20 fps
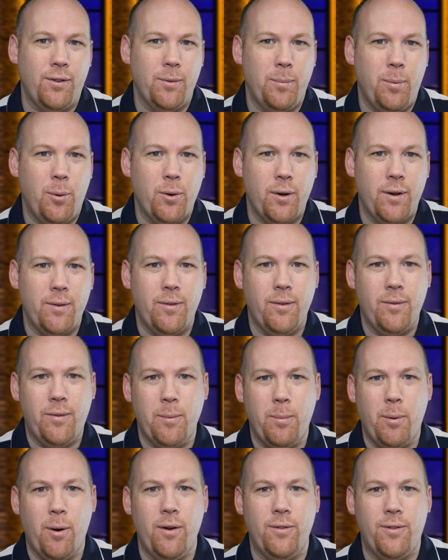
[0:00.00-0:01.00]
supportive of
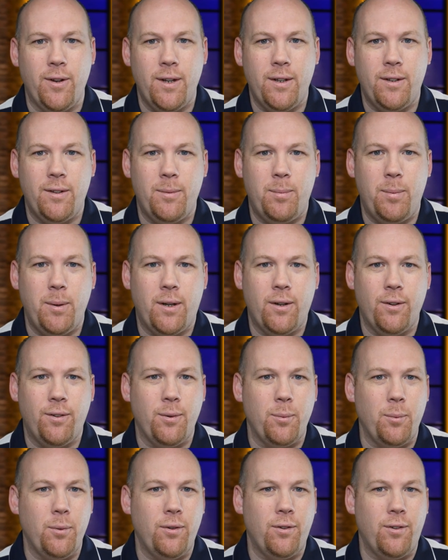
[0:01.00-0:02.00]
the project because
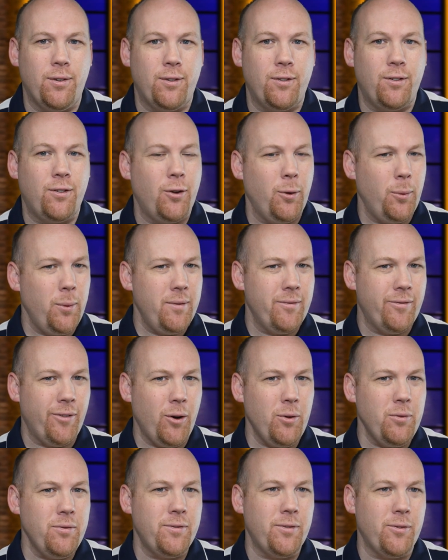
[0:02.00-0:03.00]
it was too
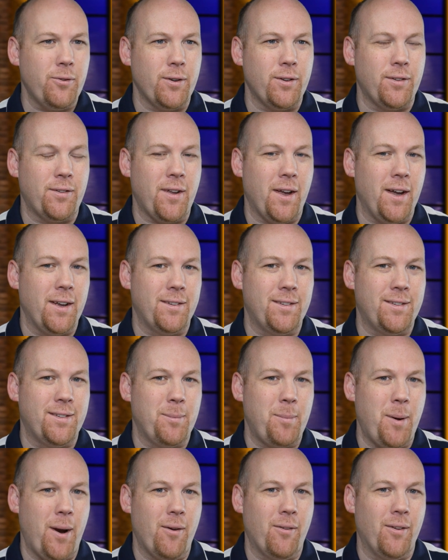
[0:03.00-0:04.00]
involved for his tastes,
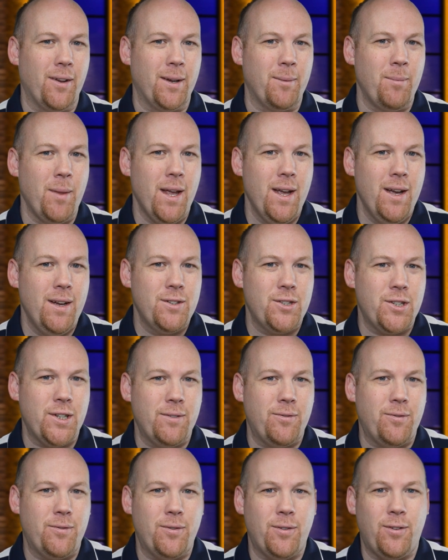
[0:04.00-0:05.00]
apparently.
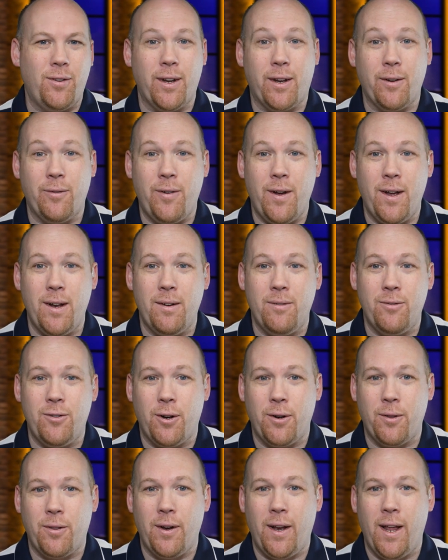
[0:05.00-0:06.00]
Chief sycophant
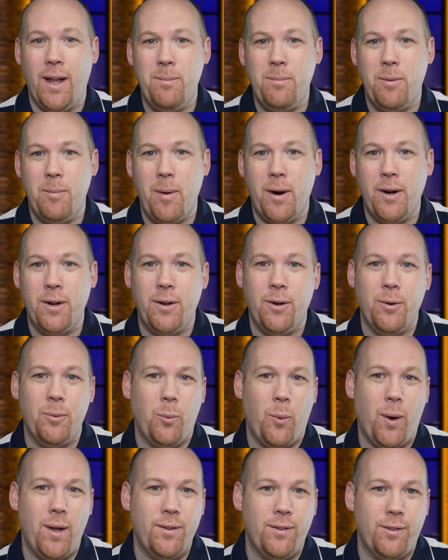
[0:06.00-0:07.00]
Jonathan Lane promoted
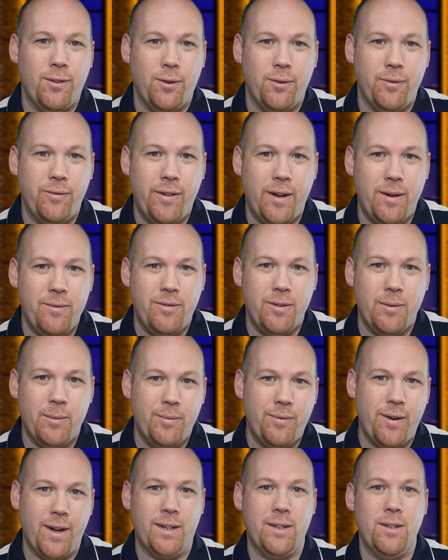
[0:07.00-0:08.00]
it once on Fan
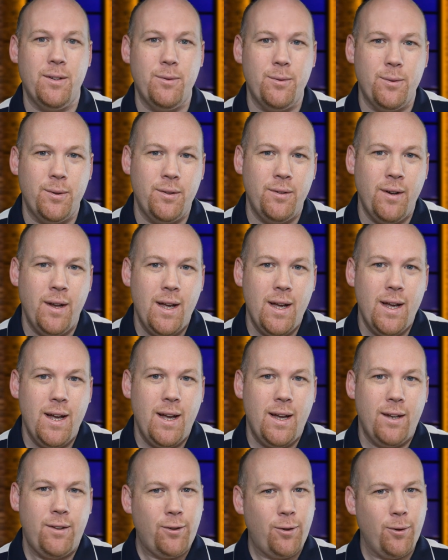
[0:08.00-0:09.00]
Film Factor, and
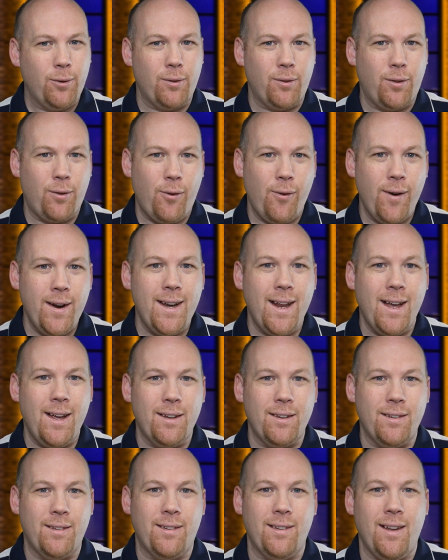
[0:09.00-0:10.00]
it took three
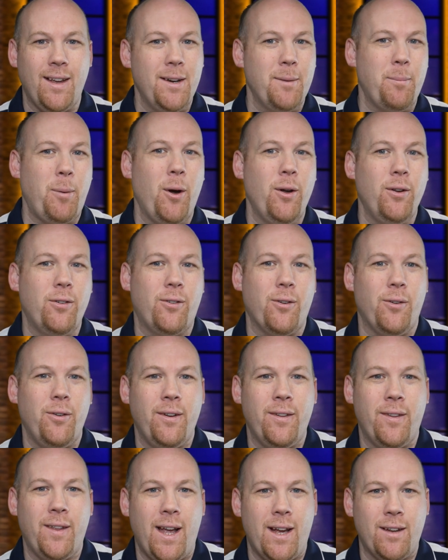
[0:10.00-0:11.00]
days and a post
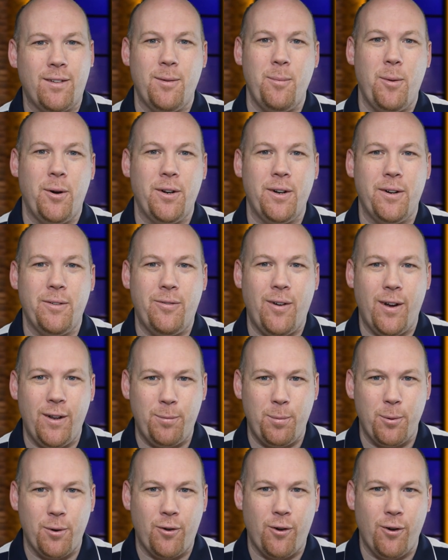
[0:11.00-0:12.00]
on the Axanar Monitor
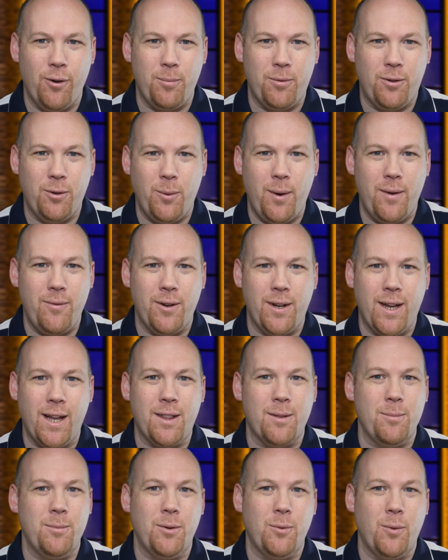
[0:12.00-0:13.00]
Facebook group to even
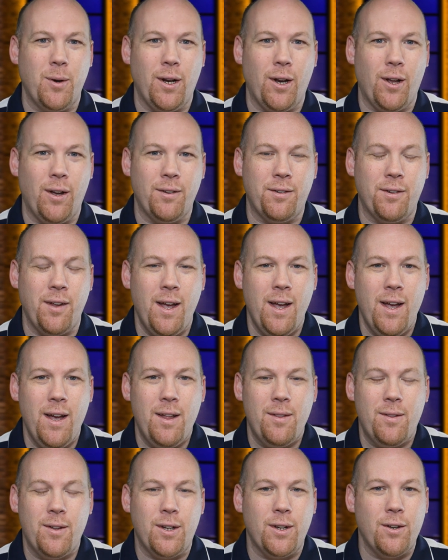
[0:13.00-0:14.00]
get them to realise
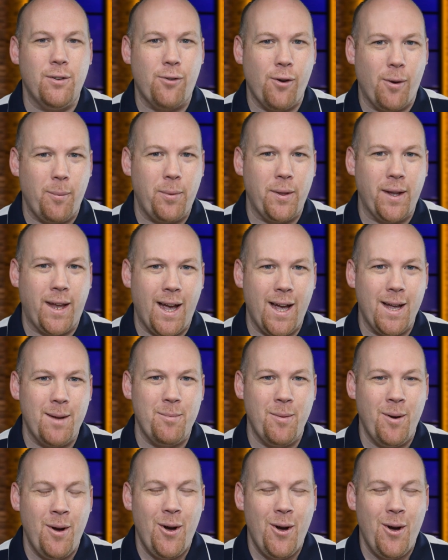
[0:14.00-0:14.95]
that you dropped the game